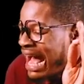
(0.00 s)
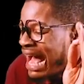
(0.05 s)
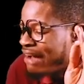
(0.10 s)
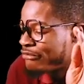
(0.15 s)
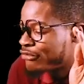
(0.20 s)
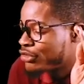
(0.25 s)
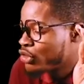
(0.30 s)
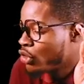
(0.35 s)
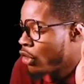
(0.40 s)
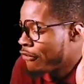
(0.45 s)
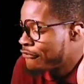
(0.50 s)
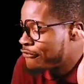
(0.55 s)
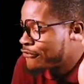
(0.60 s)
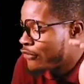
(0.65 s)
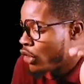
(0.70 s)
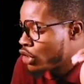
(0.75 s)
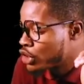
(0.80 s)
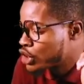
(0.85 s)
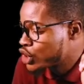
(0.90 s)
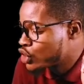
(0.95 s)
have no
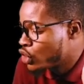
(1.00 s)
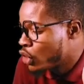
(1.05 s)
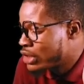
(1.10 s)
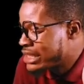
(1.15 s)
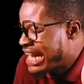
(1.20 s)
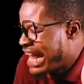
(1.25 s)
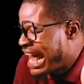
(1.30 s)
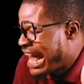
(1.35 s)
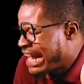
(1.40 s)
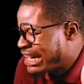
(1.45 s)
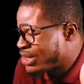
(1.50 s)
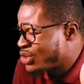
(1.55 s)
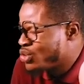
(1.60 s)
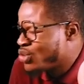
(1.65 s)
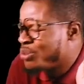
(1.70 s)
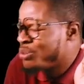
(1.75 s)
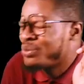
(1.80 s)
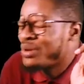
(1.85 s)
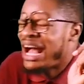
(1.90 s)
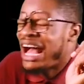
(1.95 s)
functional
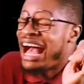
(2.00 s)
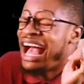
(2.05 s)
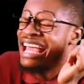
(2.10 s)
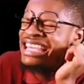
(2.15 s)
group.